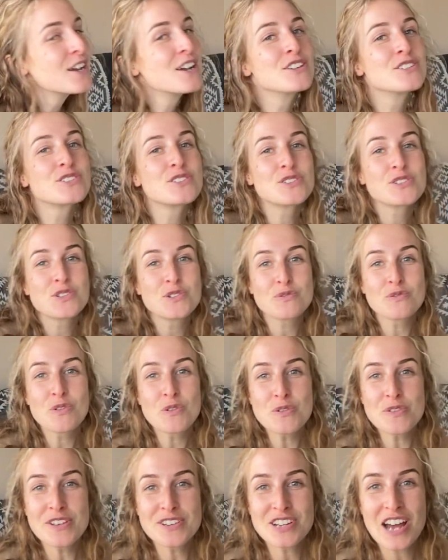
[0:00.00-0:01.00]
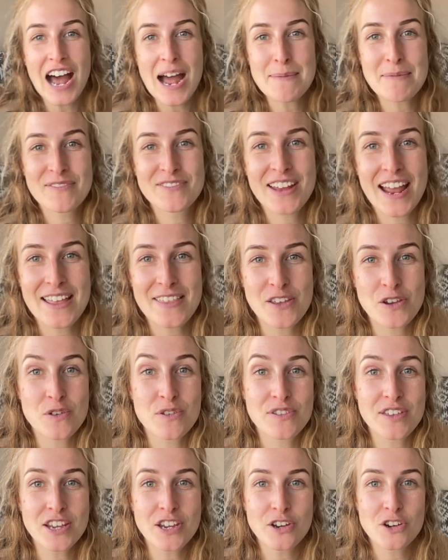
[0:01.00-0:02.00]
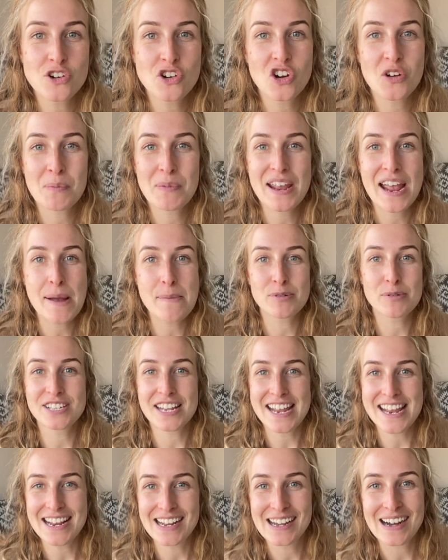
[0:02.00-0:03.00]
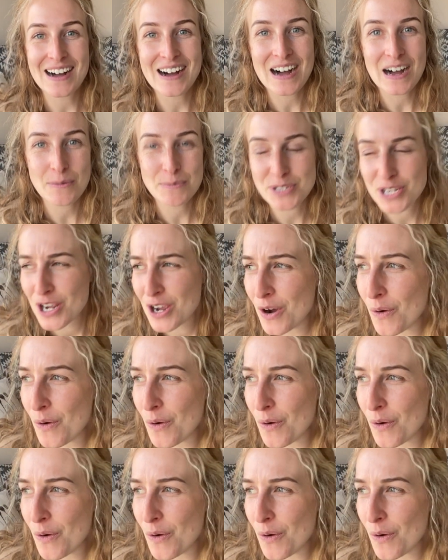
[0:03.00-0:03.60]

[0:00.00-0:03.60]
Screw the time of day that you think you shouldn't be able to eat carbs.